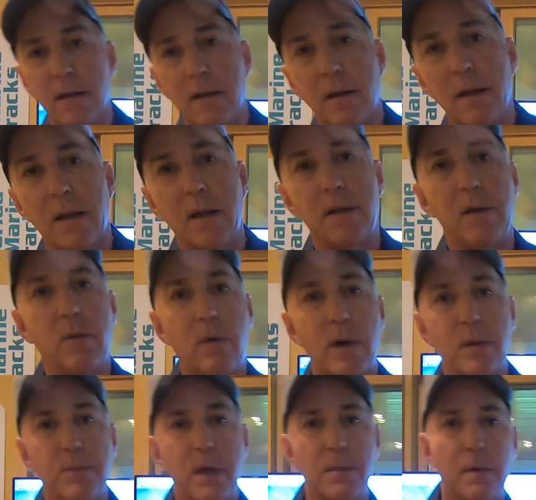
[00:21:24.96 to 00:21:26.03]
and you
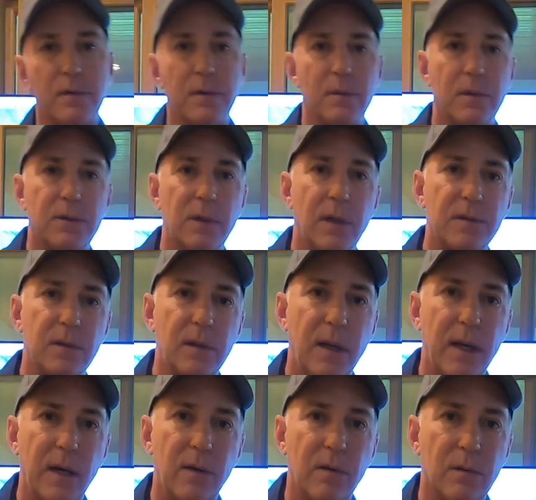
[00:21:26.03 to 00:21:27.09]
want to be able to adjust the
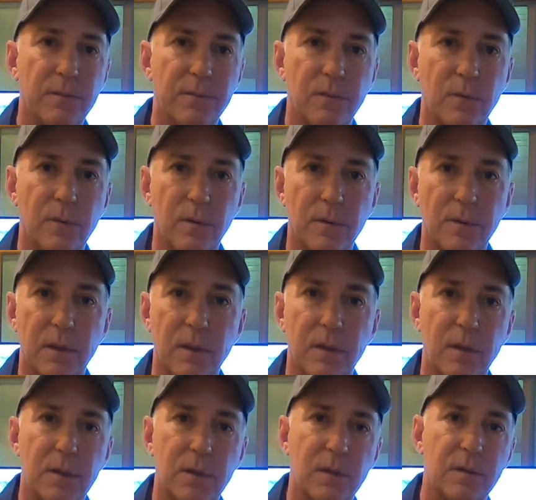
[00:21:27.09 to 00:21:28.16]
angle for the
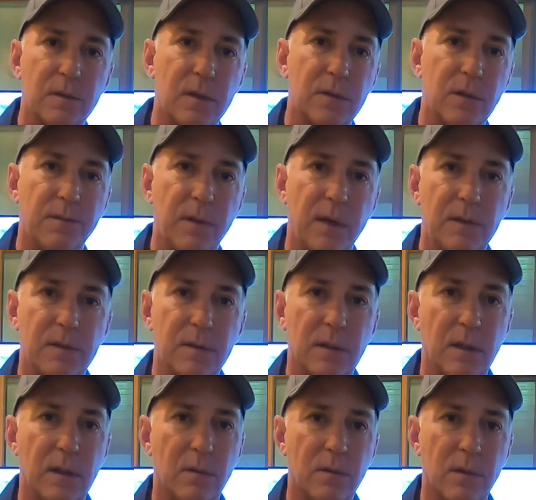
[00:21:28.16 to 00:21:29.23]
conditions that you're
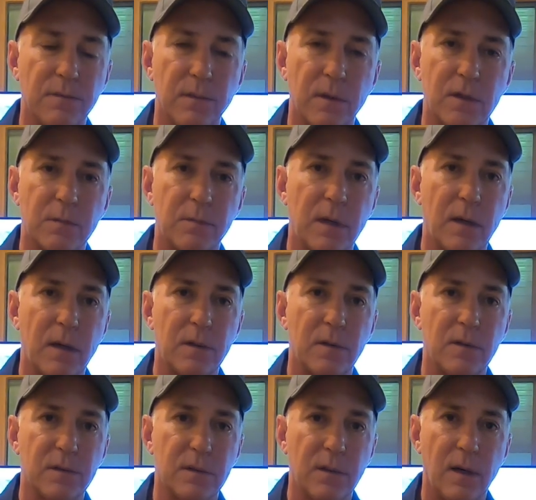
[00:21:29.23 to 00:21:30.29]
facing. And with a flush mount, you're
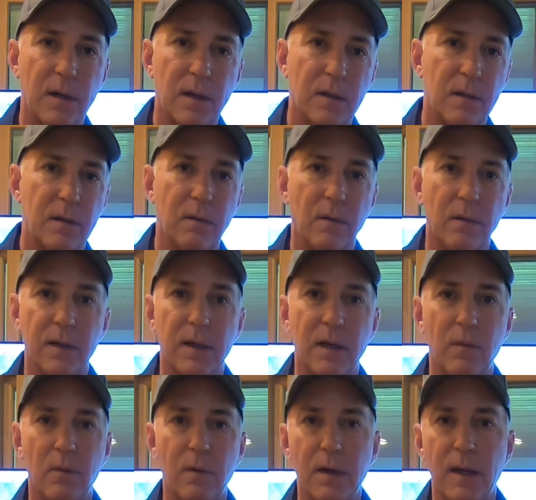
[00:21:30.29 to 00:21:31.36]
stuck. You've only
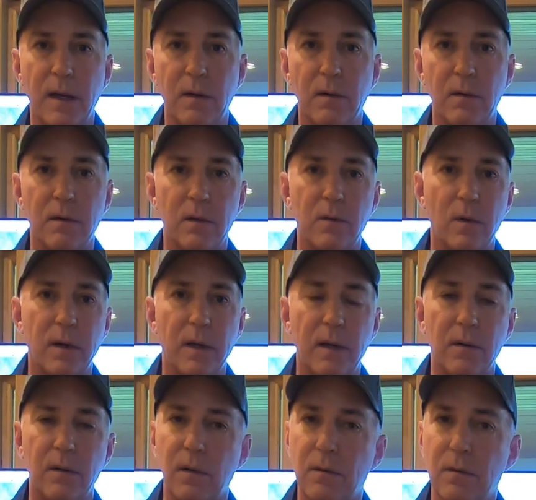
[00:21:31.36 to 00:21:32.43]
got one angle and one
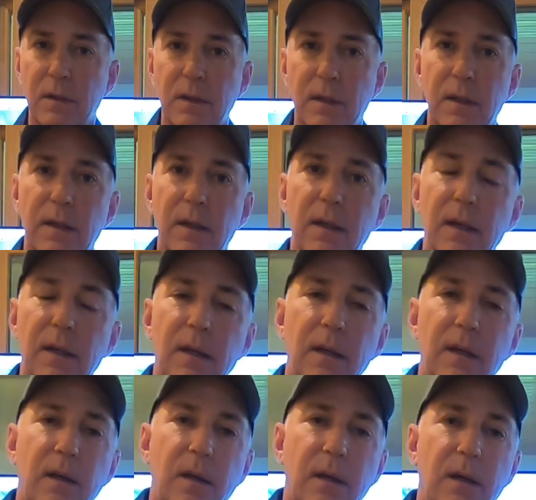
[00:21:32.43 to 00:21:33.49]
angle only,
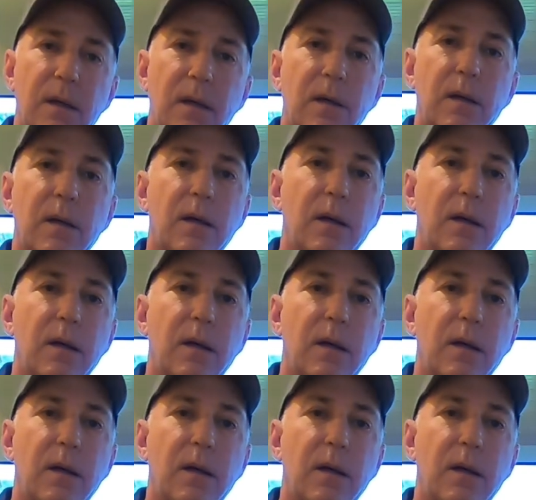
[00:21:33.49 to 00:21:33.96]
and